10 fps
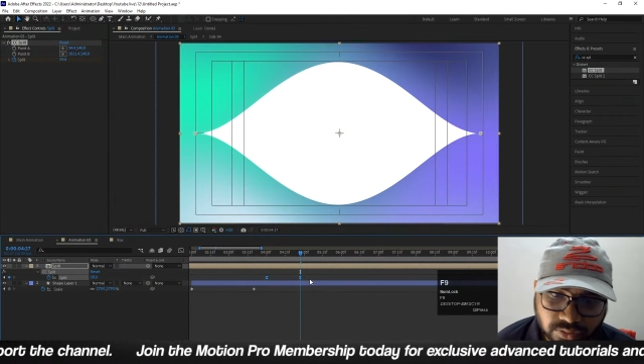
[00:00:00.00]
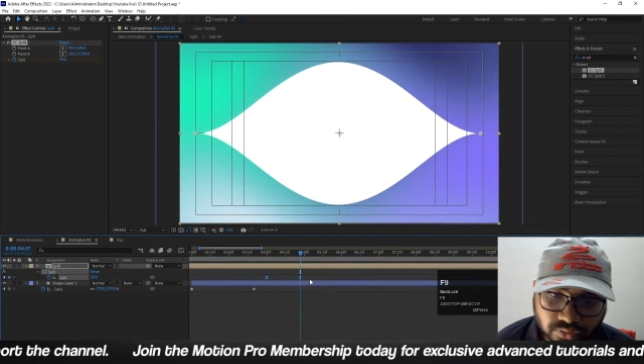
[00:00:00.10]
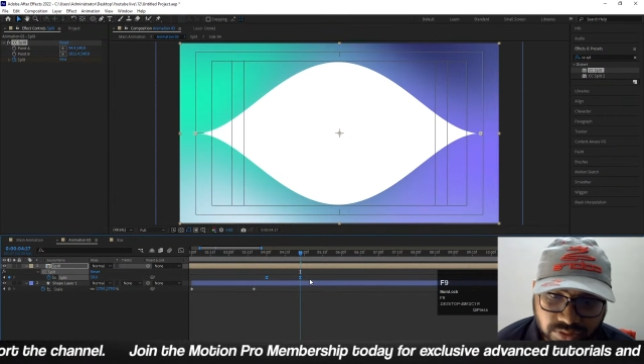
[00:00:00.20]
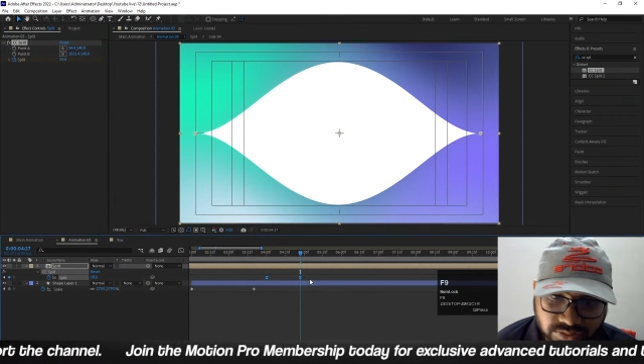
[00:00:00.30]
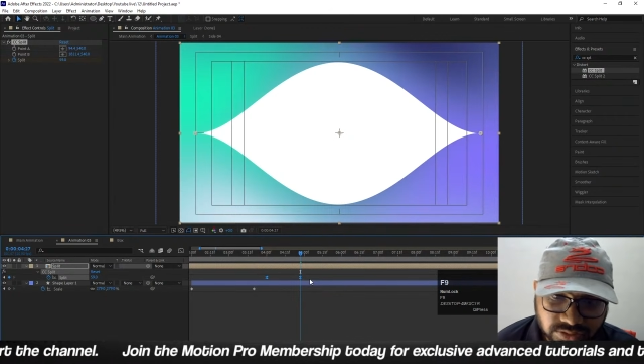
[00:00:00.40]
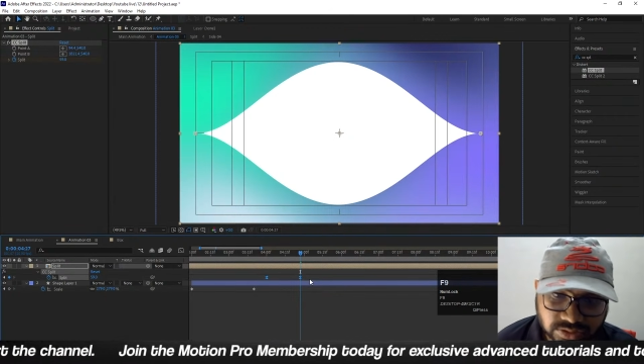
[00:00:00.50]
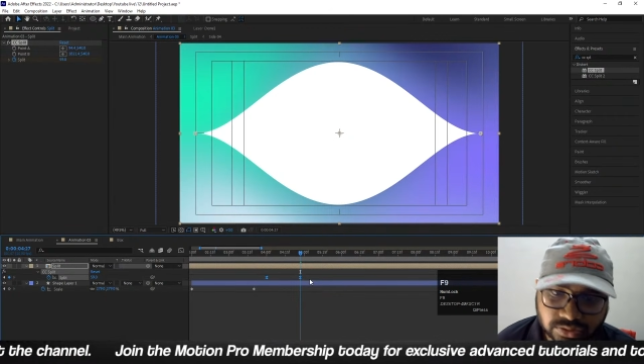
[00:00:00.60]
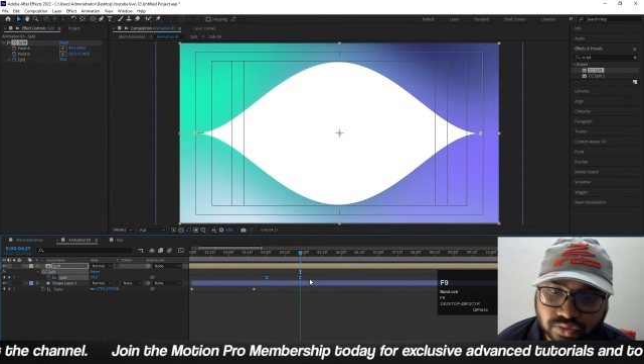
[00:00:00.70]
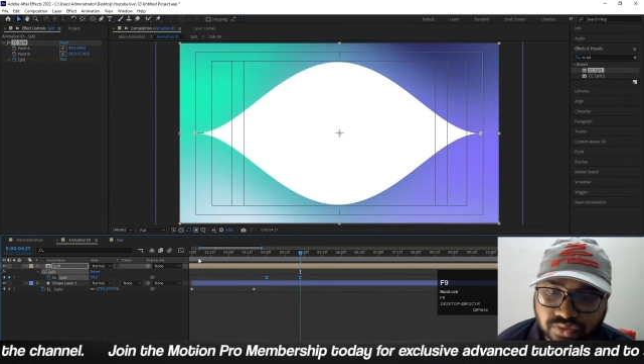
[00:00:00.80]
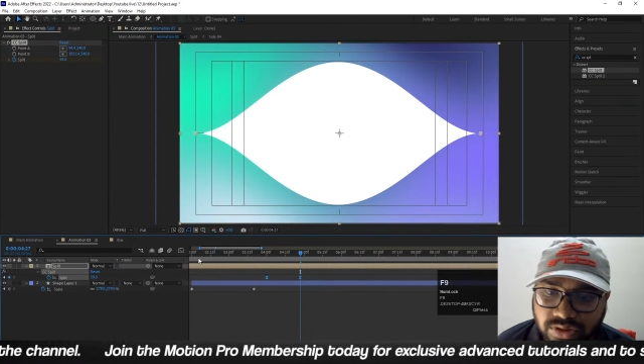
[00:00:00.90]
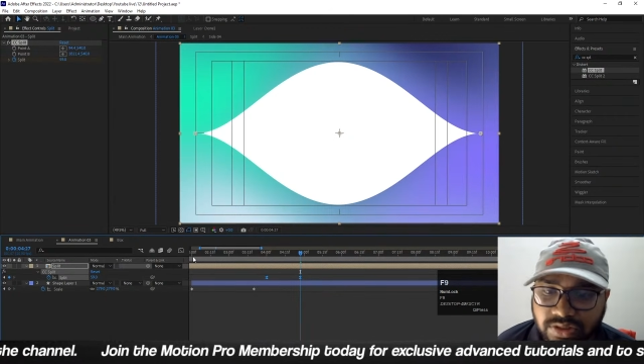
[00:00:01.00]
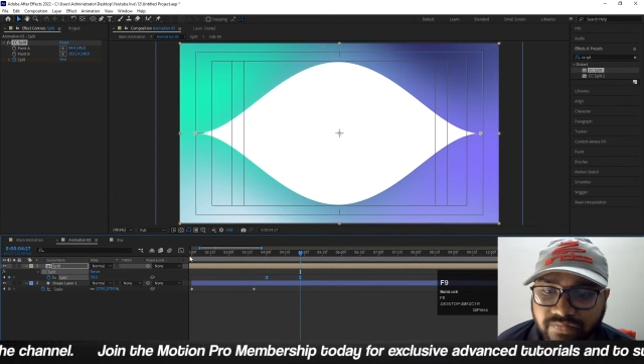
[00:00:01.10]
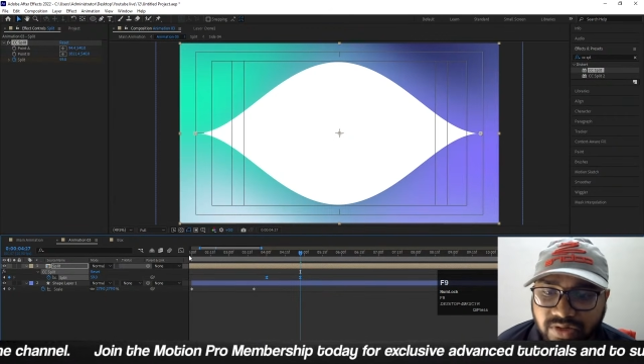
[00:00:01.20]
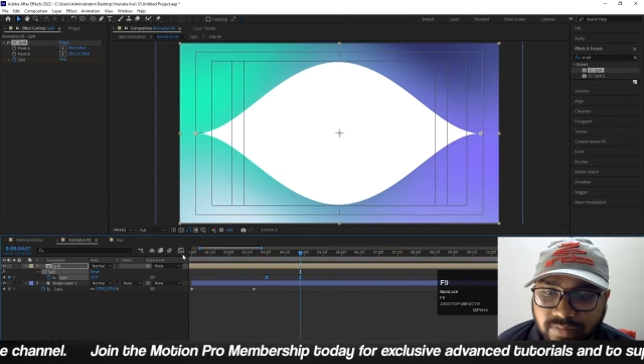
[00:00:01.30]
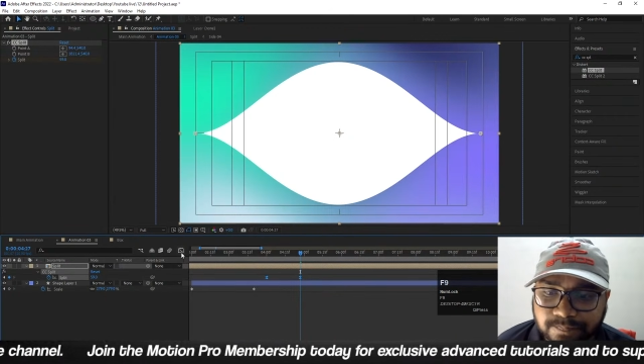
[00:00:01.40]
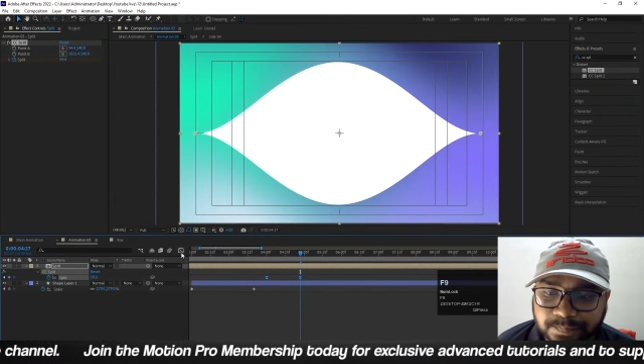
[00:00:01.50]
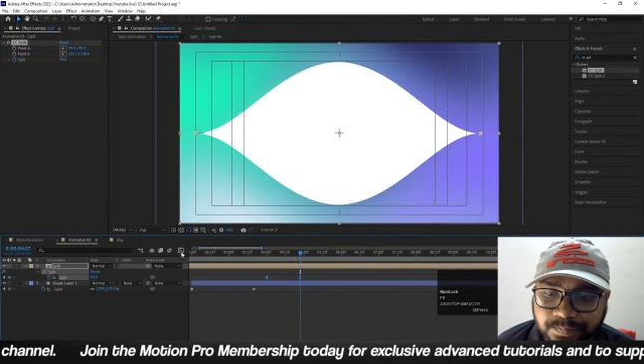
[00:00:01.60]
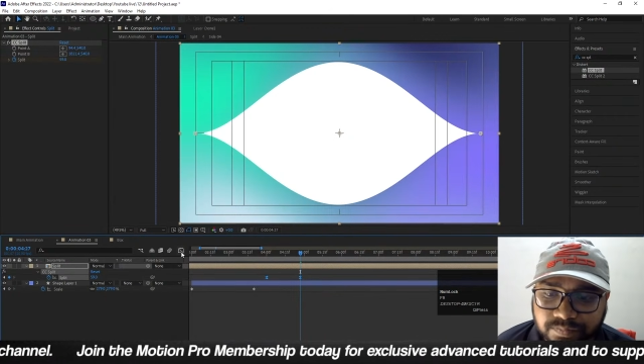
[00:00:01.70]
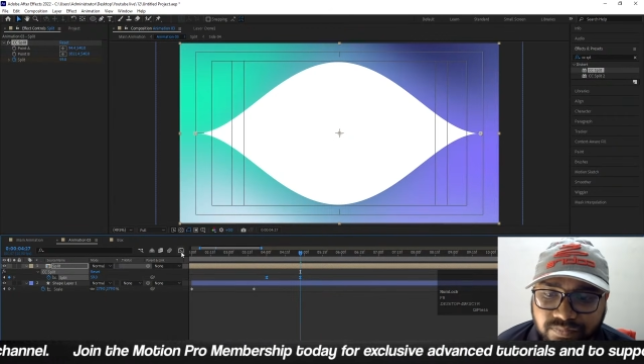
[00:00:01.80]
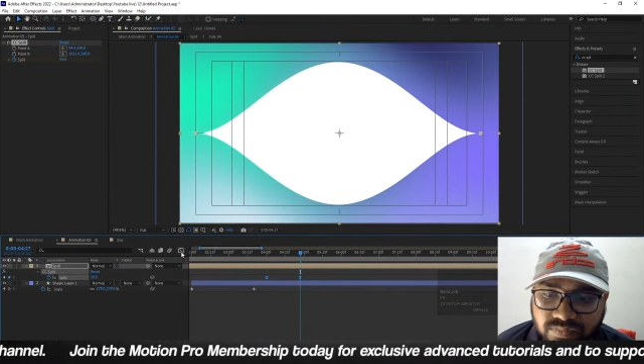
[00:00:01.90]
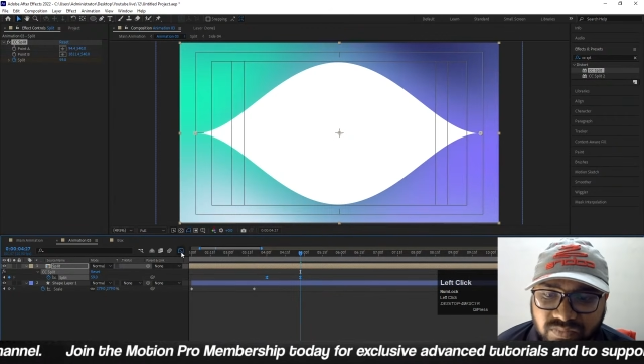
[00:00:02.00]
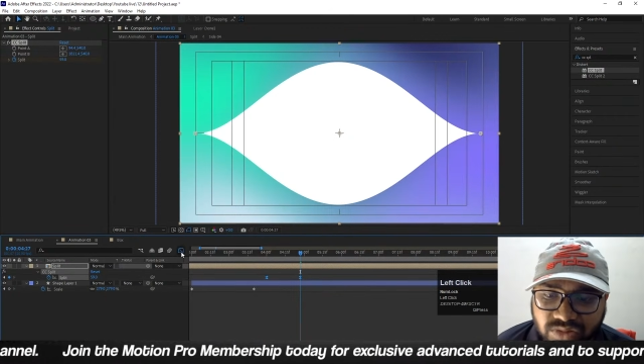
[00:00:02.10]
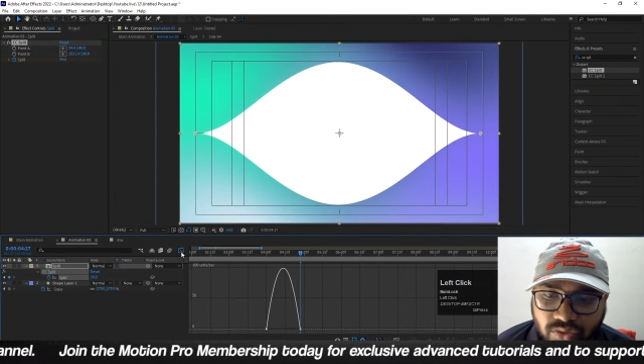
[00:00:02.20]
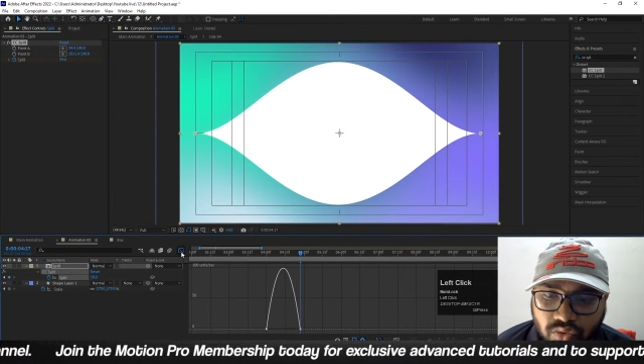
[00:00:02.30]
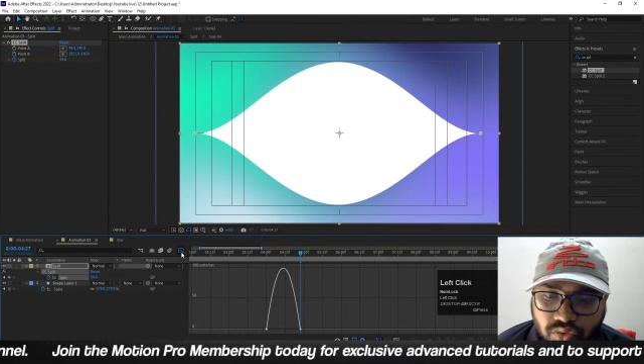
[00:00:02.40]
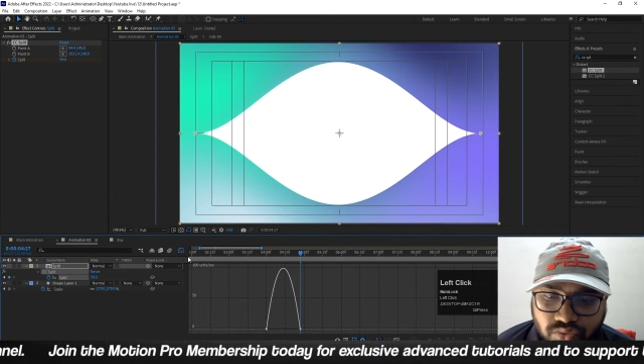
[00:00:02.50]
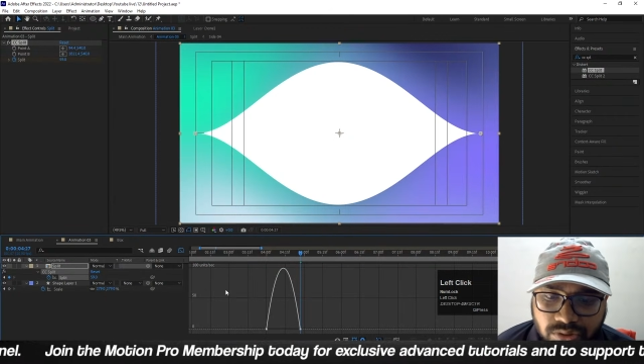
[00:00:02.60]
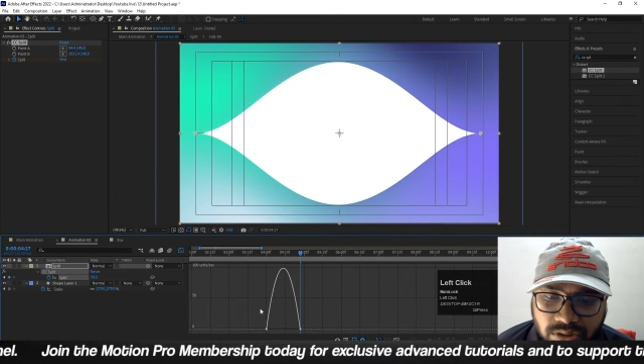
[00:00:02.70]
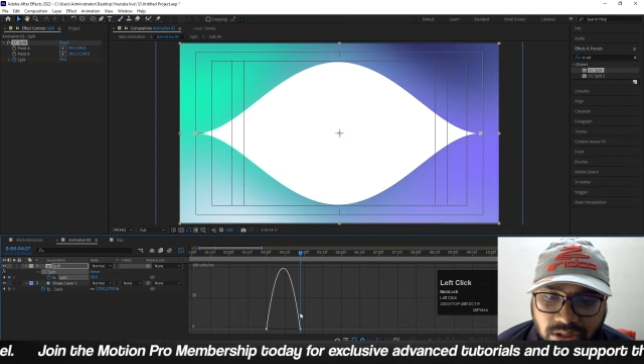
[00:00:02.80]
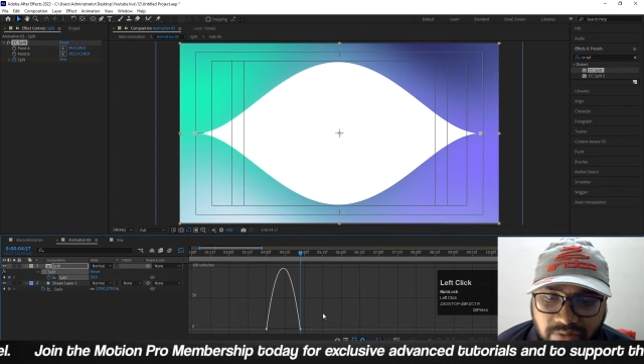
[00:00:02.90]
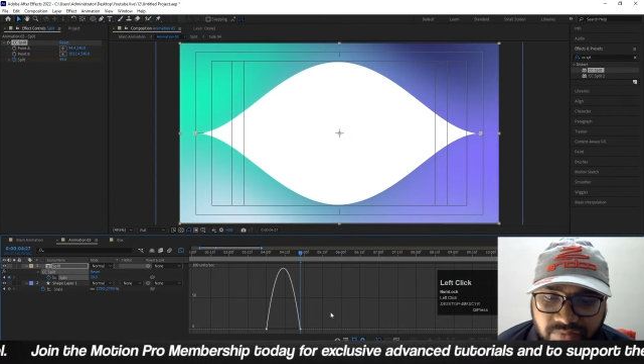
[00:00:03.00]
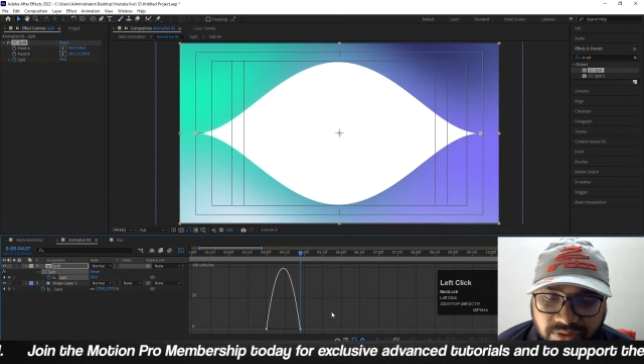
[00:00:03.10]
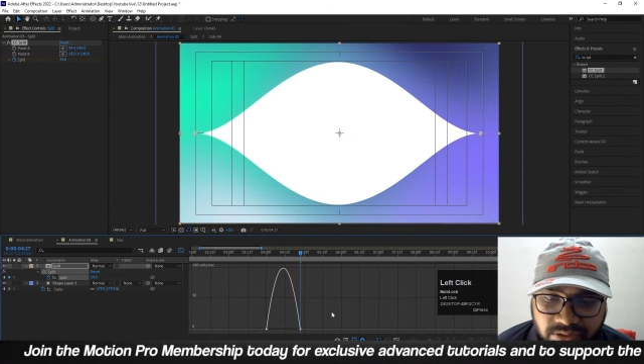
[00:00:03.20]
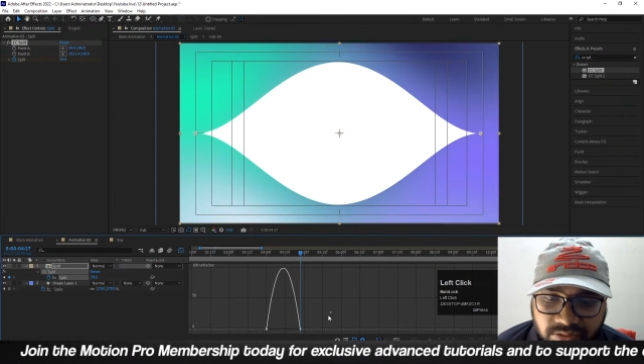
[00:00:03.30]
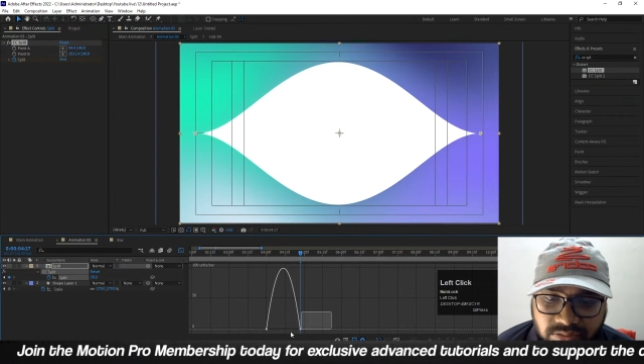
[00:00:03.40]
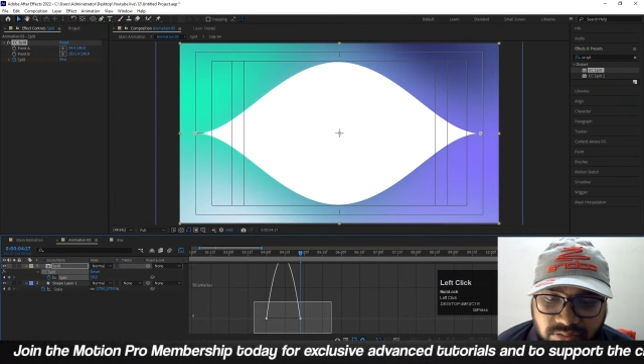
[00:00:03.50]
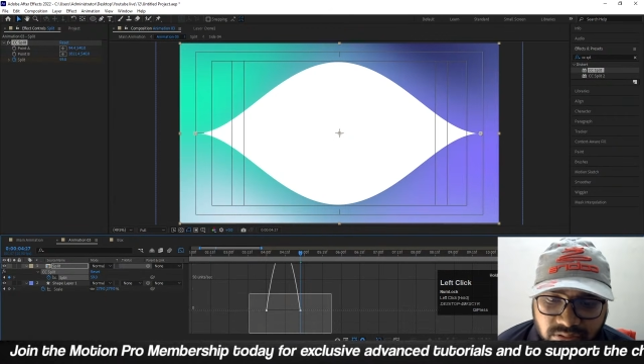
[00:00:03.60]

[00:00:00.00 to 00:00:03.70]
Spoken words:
to easily use those keyframe. Go to the graph editor,